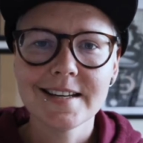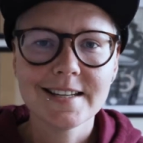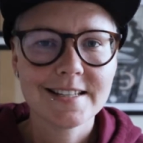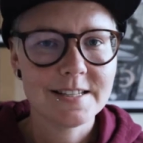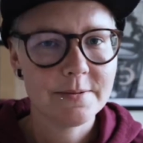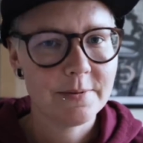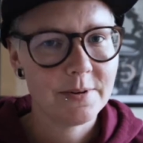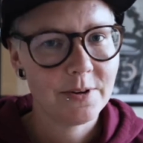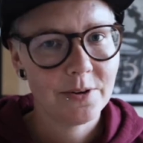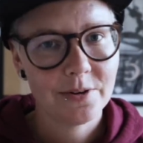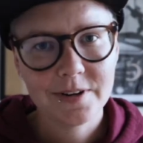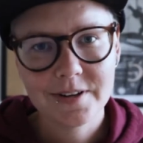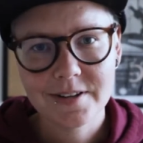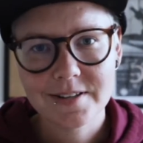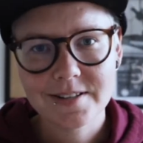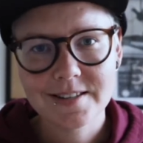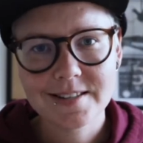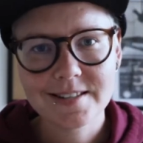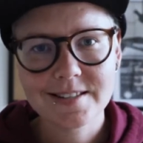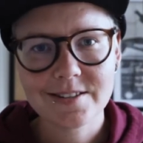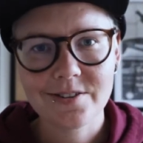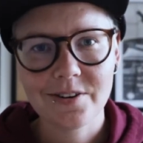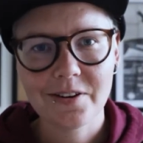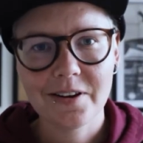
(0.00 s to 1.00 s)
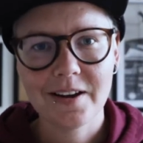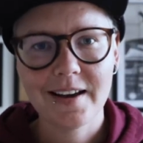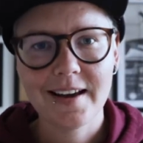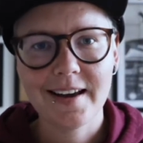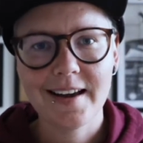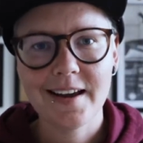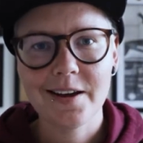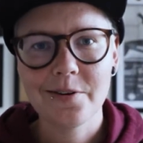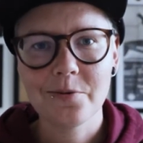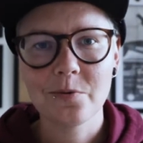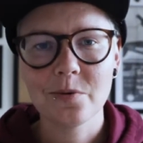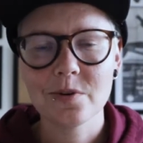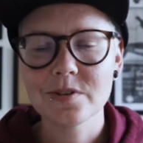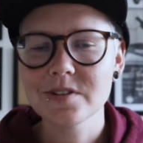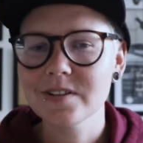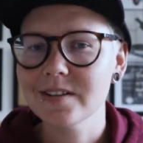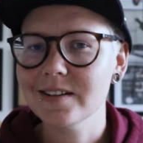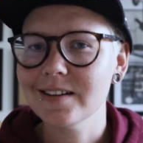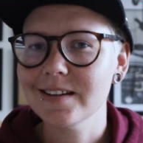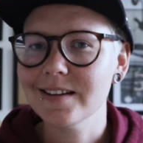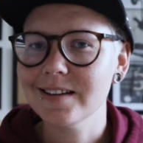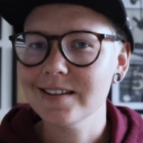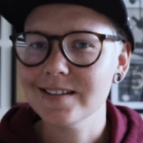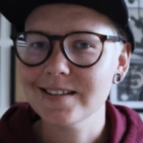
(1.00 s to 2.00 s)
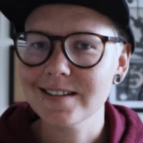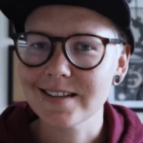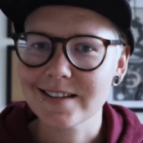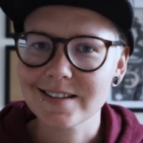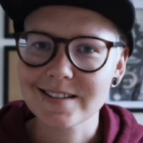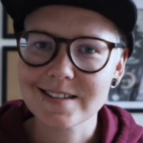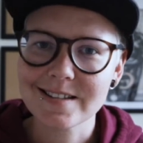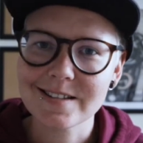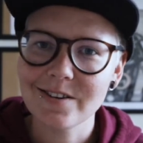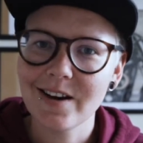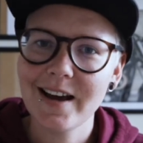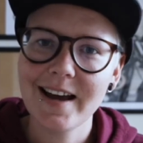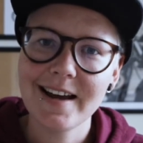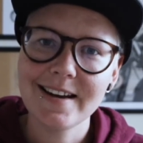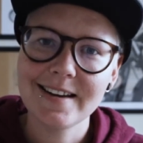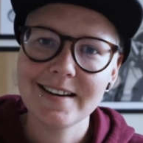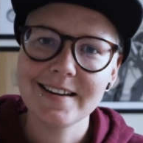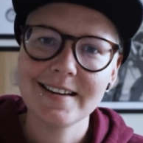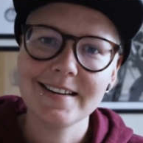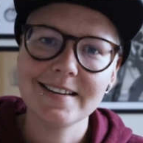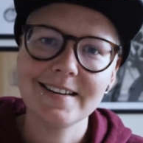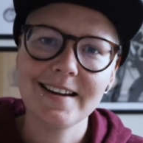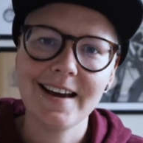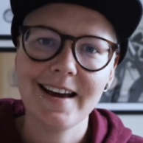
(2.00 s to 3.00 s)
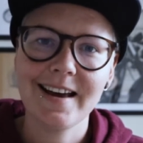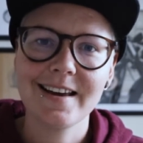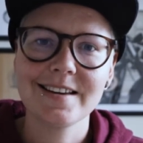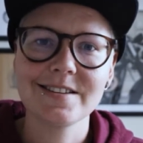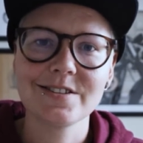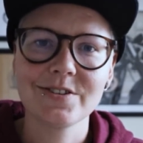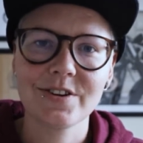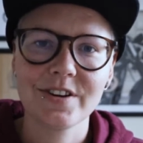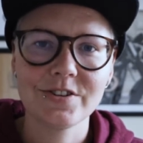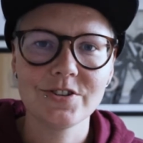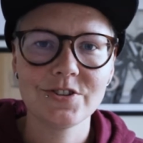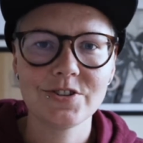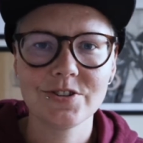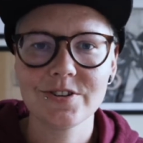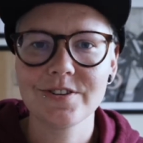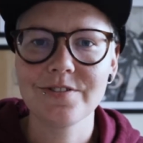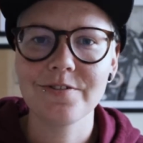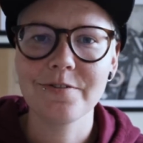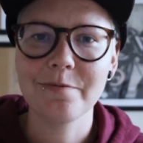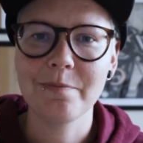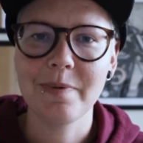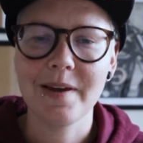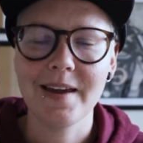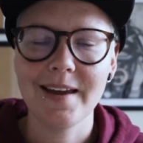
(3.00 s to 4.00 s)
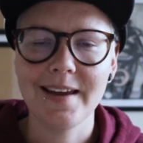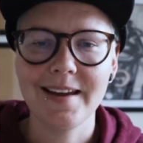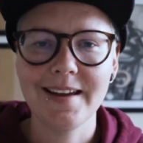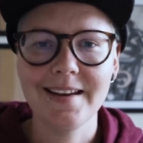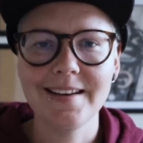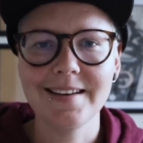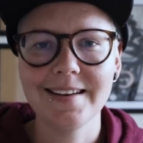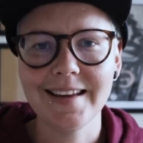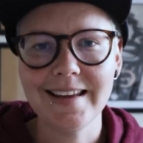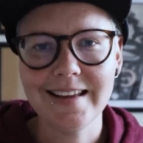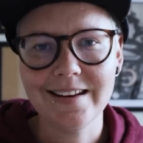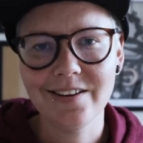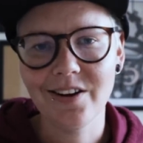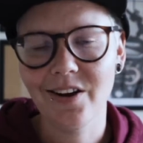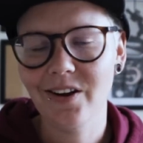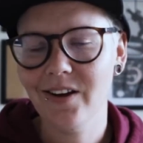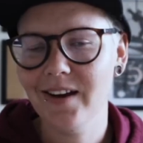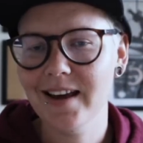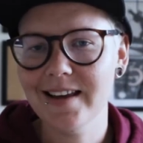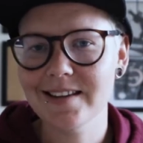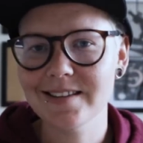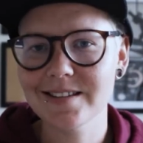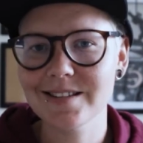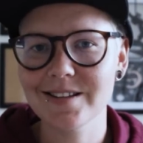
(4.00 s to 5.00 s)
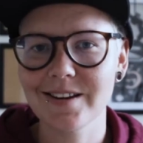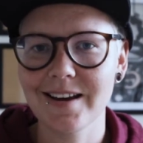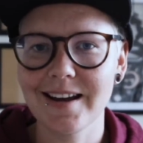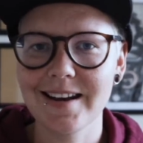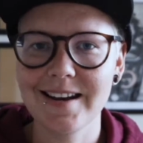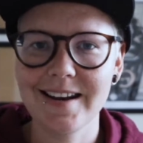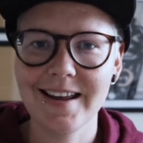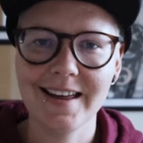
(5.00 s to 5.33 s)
to be honest, I wasn't as excited as I should have been in hindsight.